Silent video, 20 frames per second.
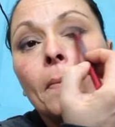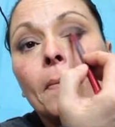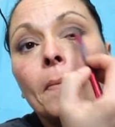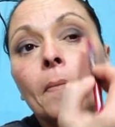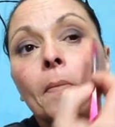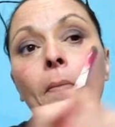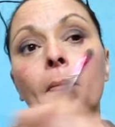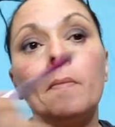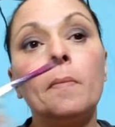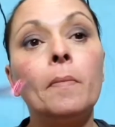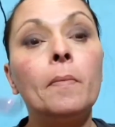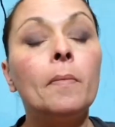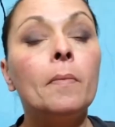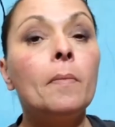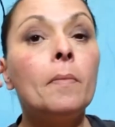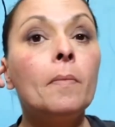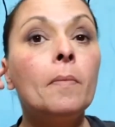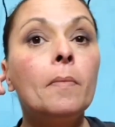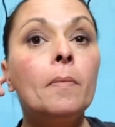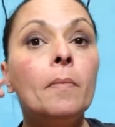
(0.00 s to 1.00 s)

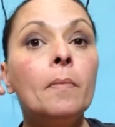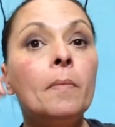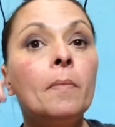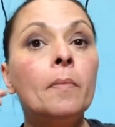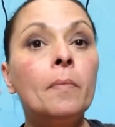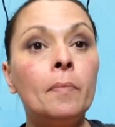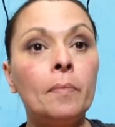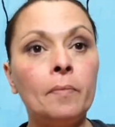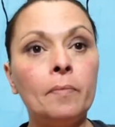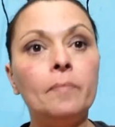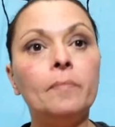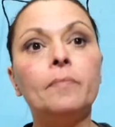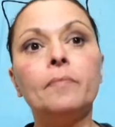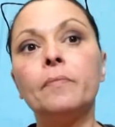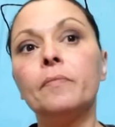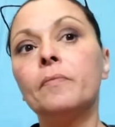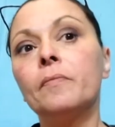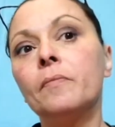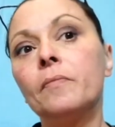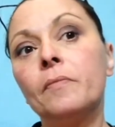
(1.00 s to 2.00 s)

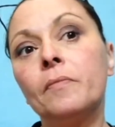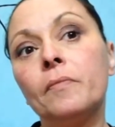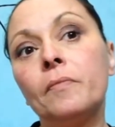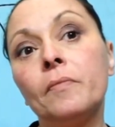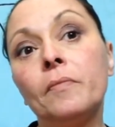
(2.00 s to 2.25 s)
Nobody speaks.